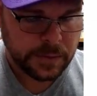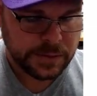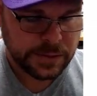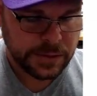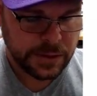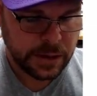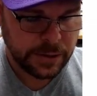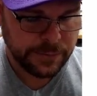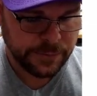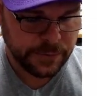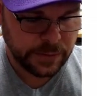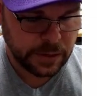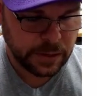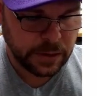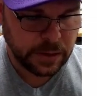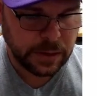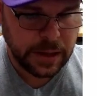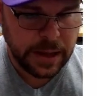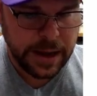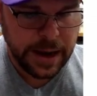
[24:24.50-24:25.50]
Sorry for the
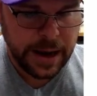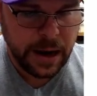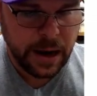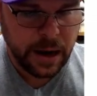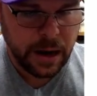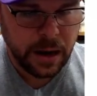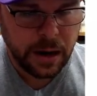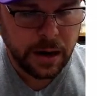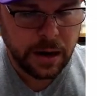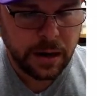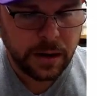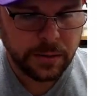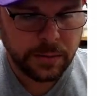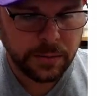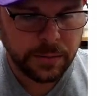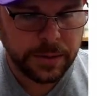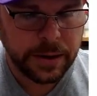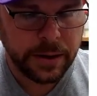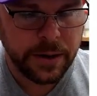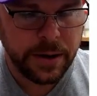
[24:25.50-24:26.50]
glare.
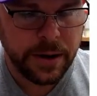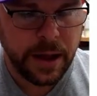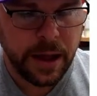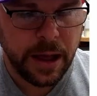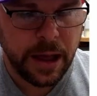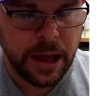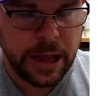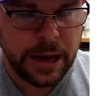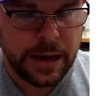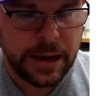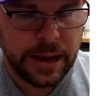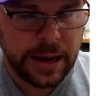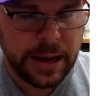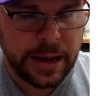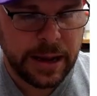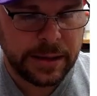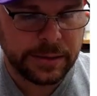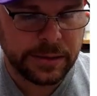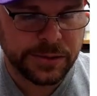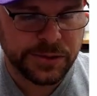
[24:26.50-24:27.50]
We are not
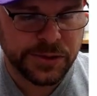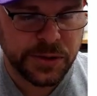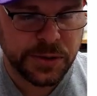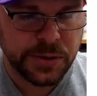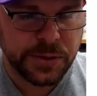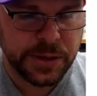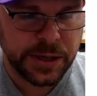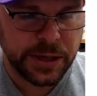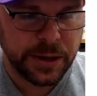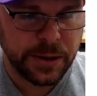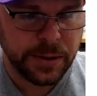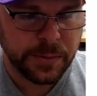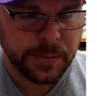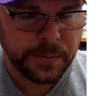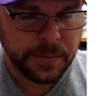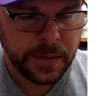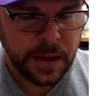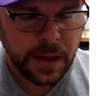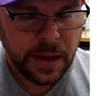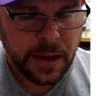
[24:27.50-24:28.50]
at the
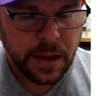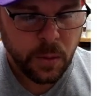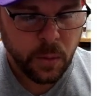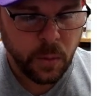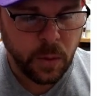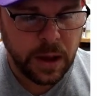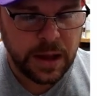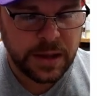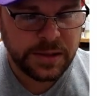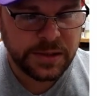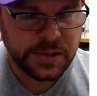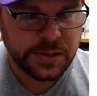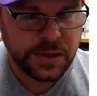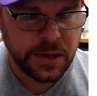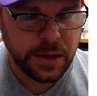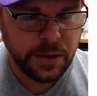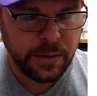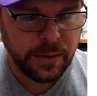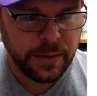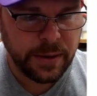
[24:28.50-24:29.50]
studio. Juan
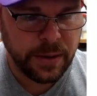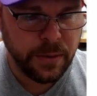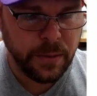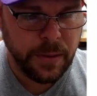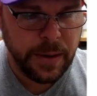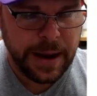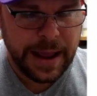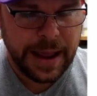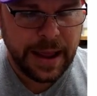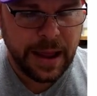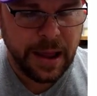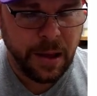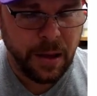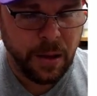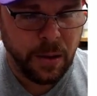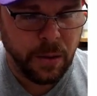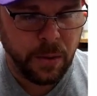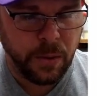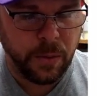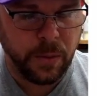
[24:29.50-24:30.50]
Soto
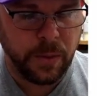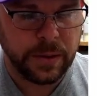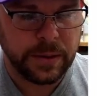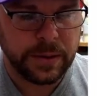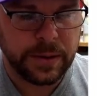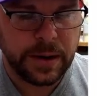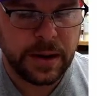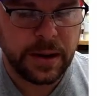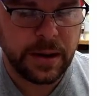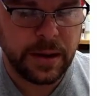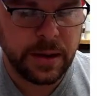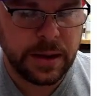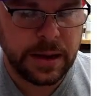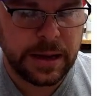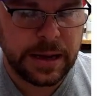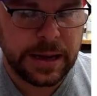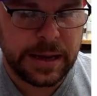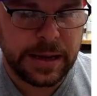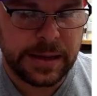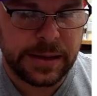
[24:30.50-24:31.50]
now.
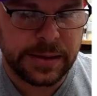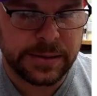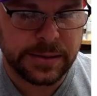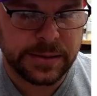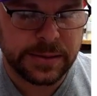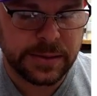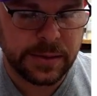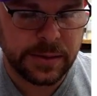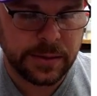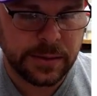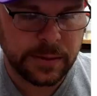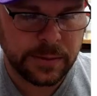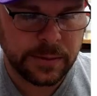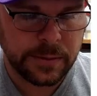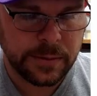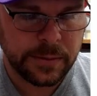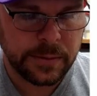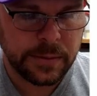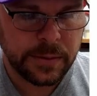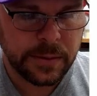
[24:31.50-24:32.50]
Nice.
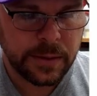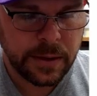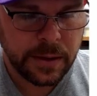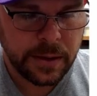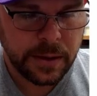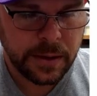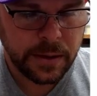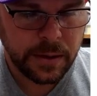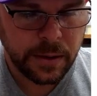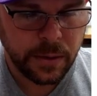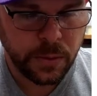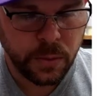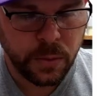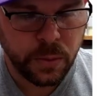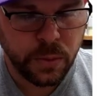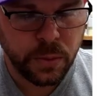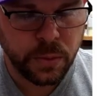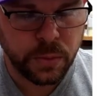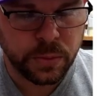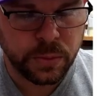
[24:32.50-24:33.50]

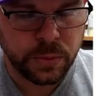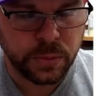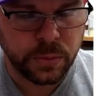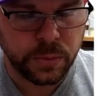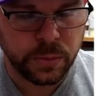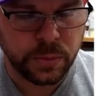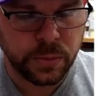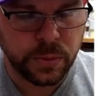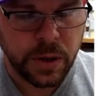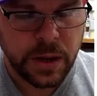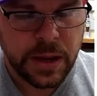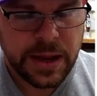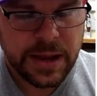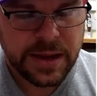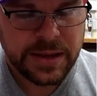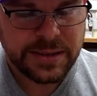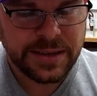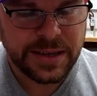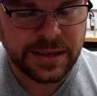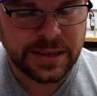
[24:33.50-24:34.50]
Ooh,
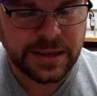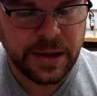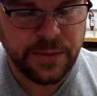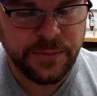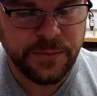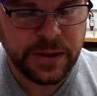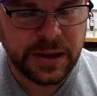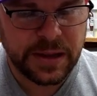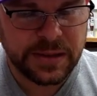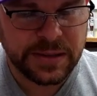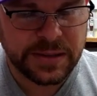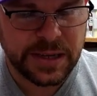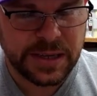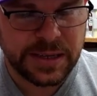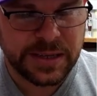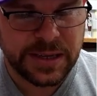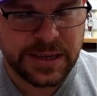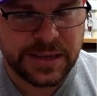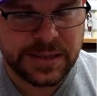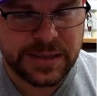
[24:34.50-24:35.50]
significant
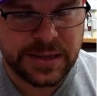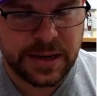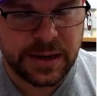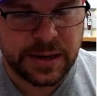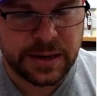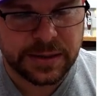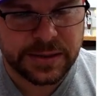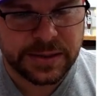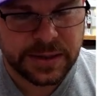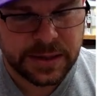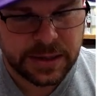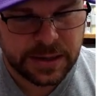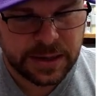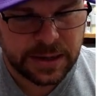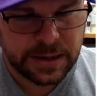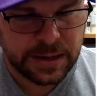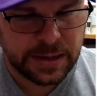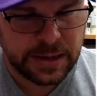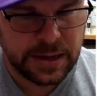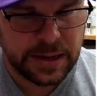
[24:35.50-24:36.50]
statistics.
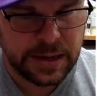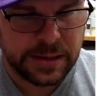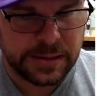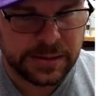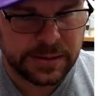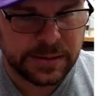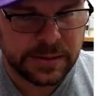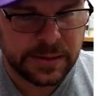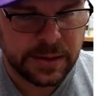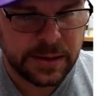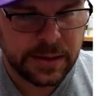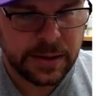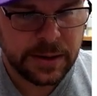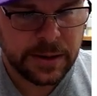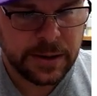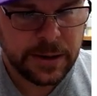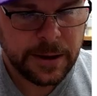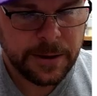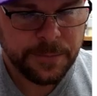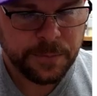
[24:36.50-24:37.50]
Nice.
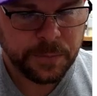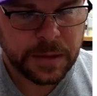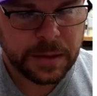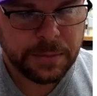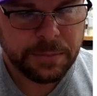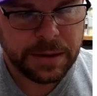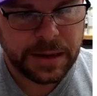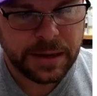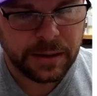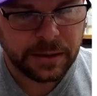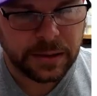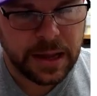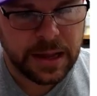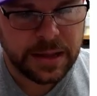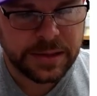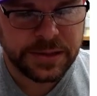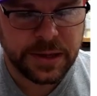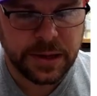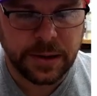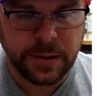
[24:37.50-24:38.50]
Pete
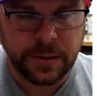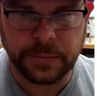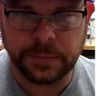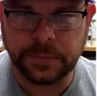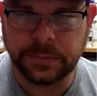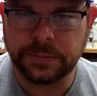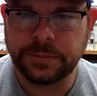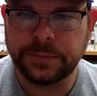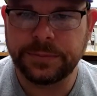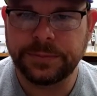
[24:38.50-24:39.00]
Alonso.